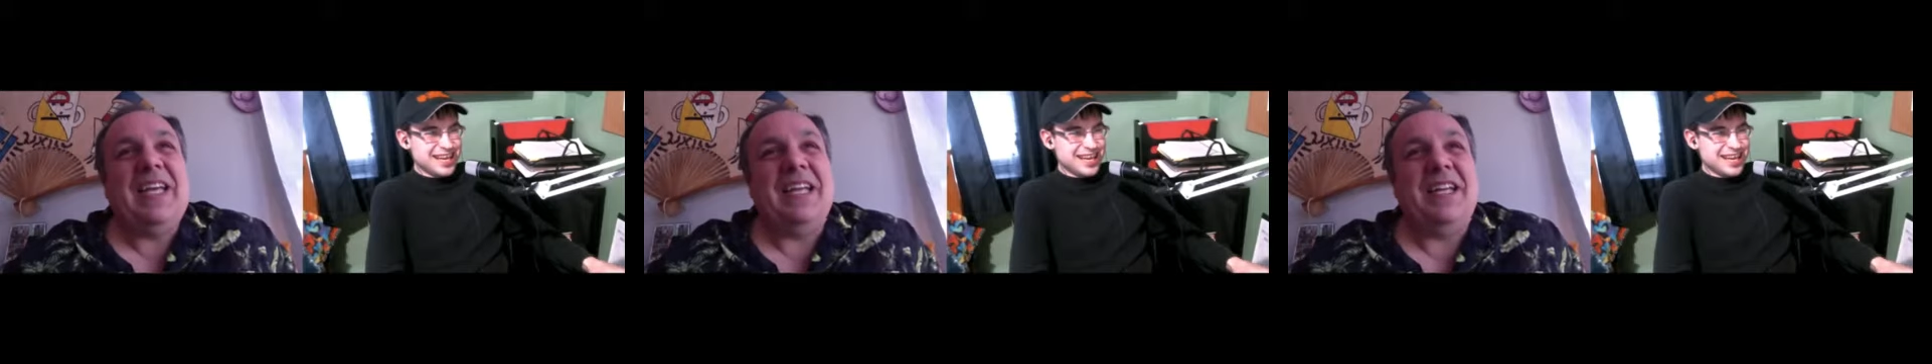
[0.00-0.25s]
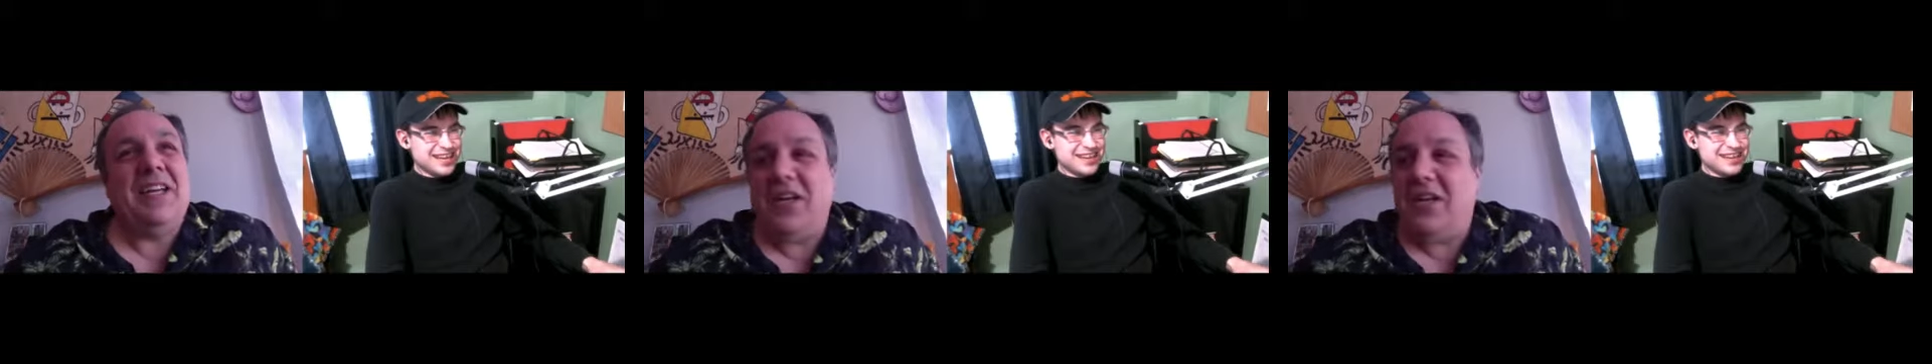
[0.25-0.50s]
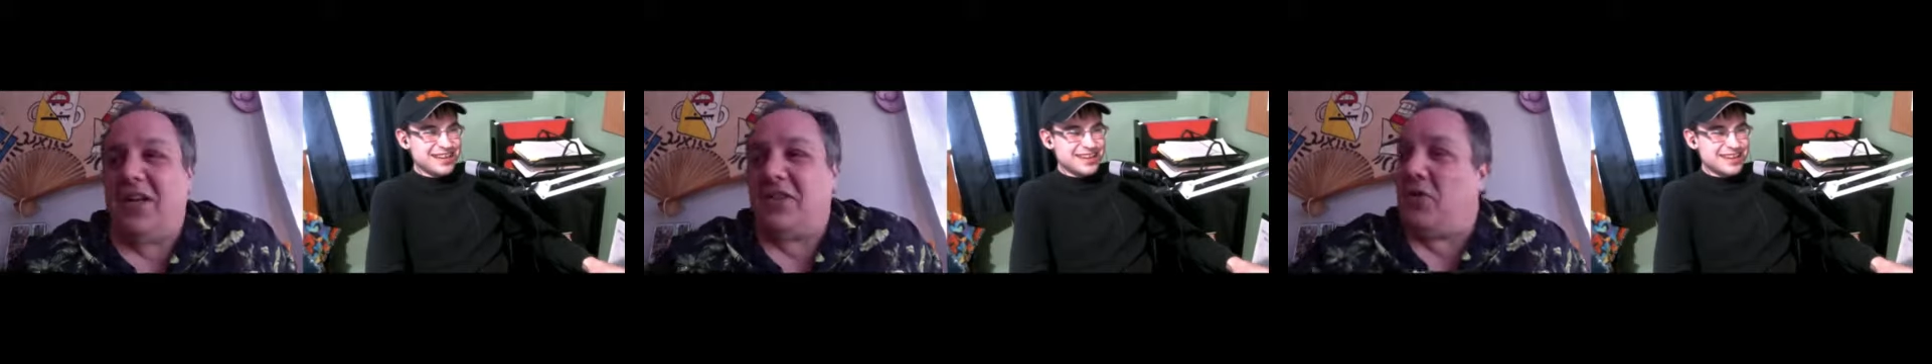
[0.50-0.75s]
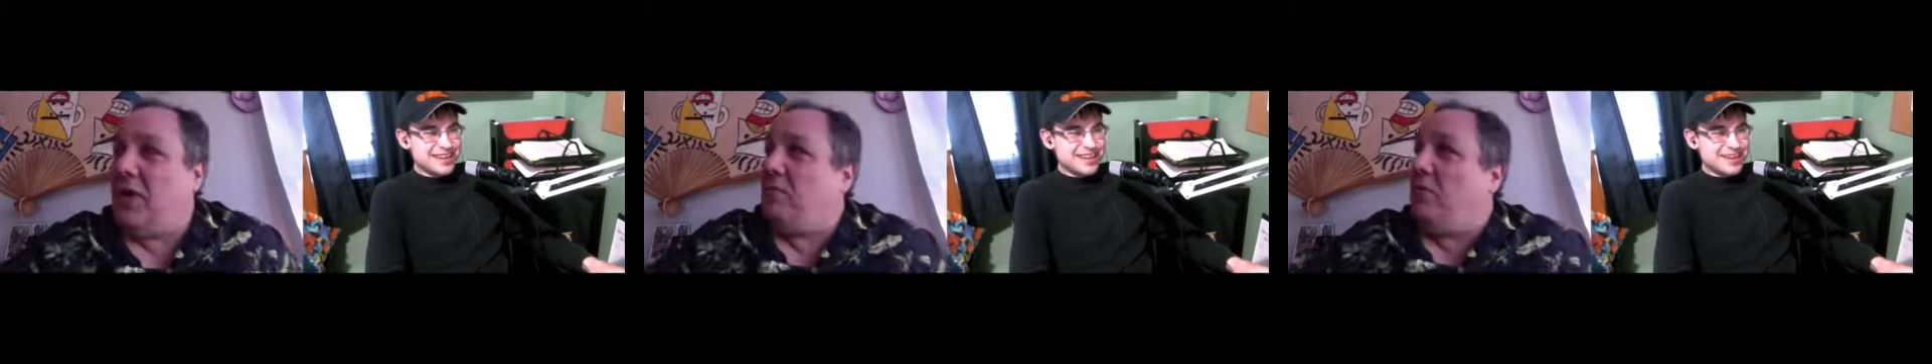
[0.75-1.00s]
And
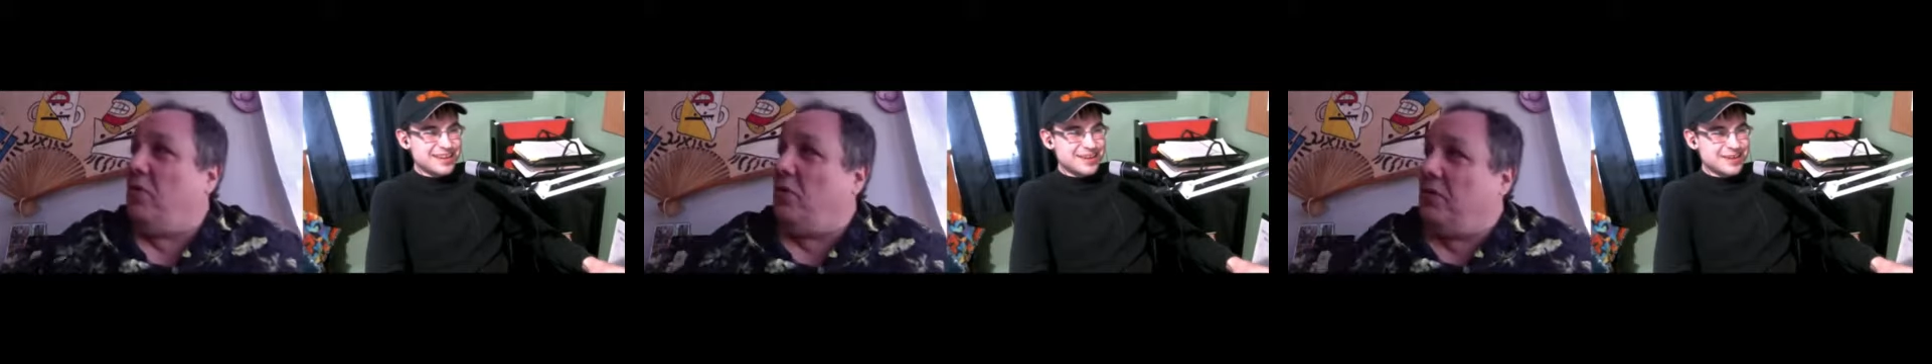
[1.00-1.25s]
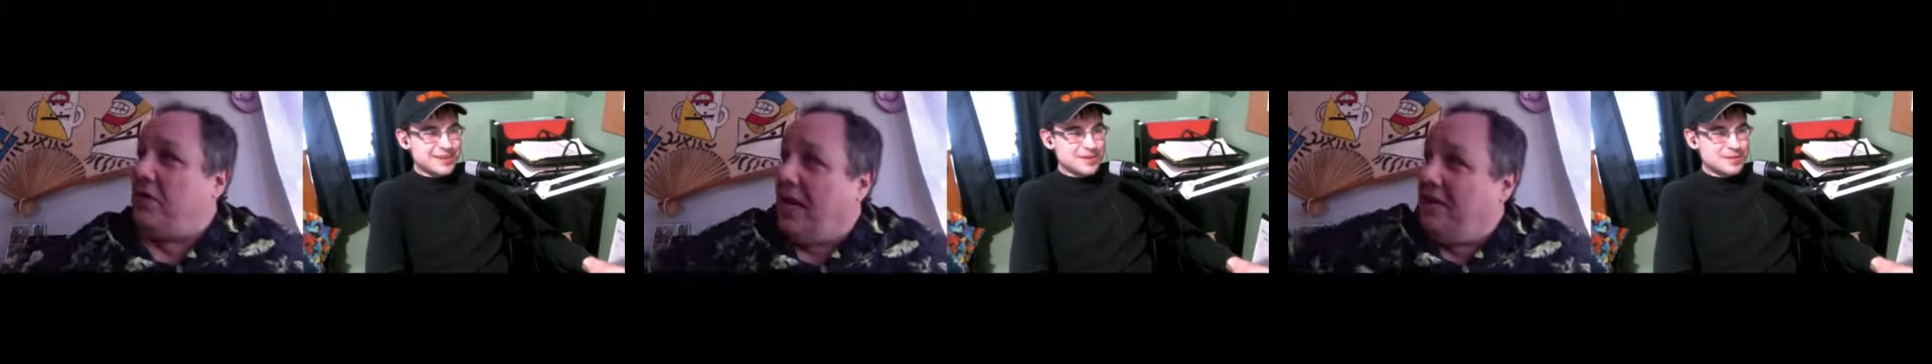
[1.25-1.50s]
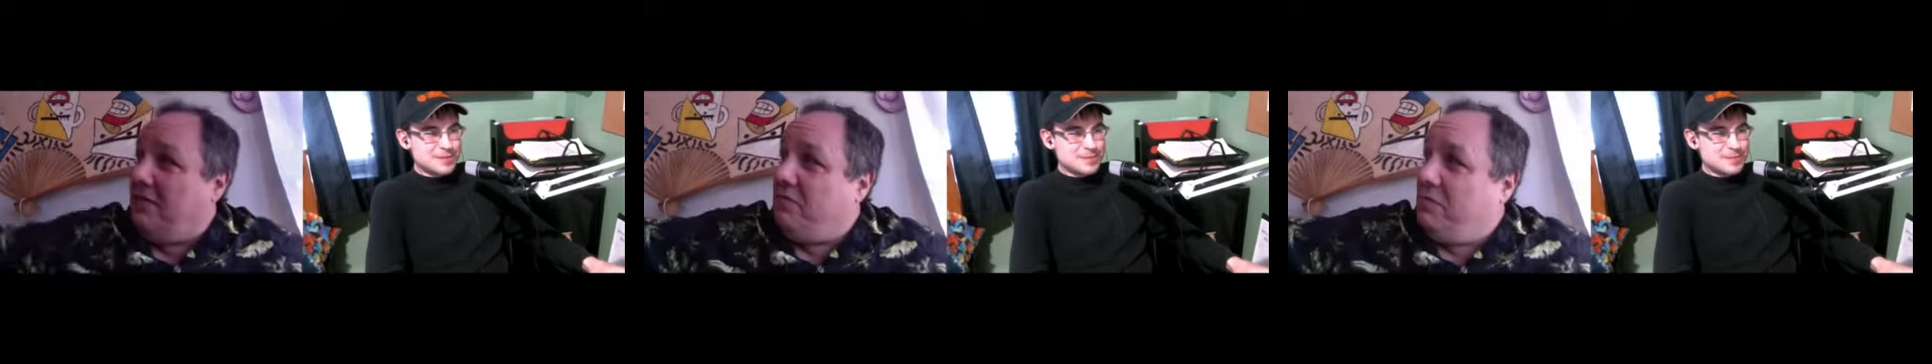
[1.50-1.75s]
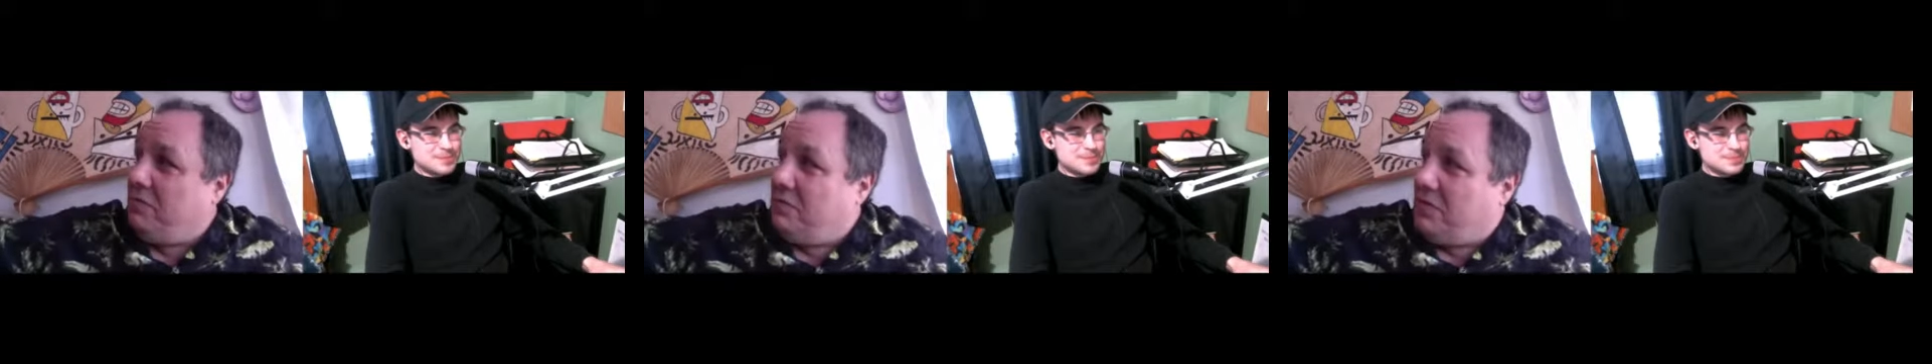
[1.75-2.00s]
so I
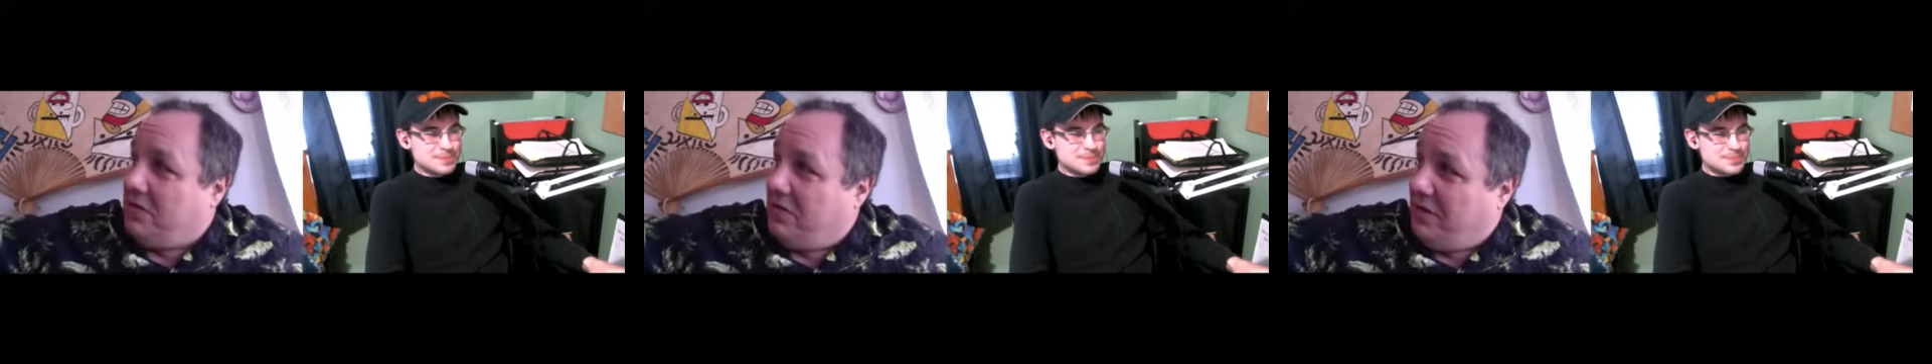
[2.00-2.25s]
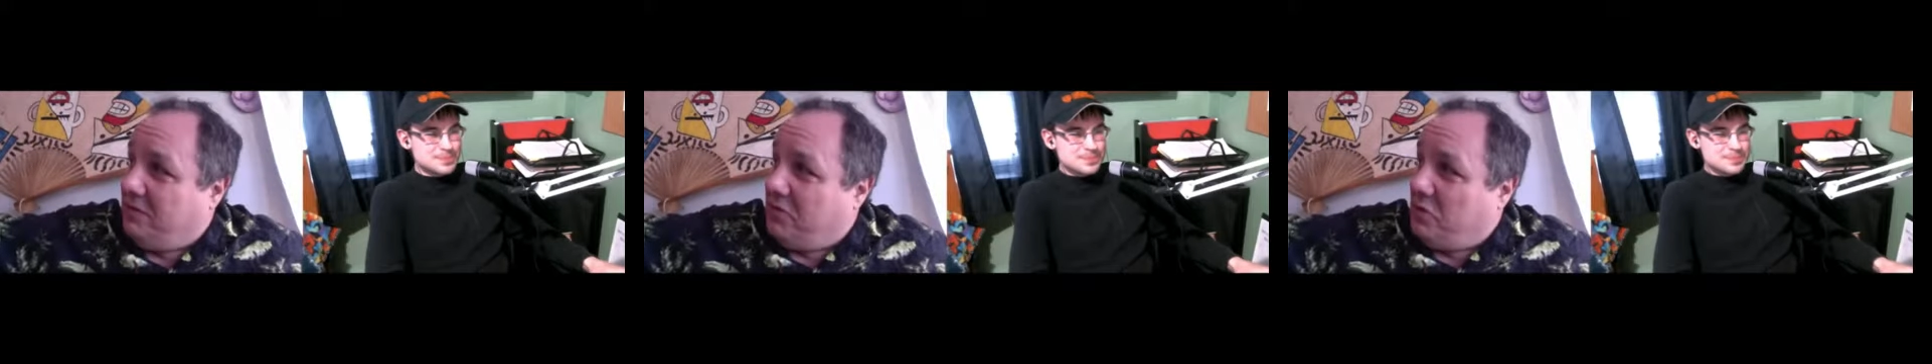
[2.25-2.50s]
still have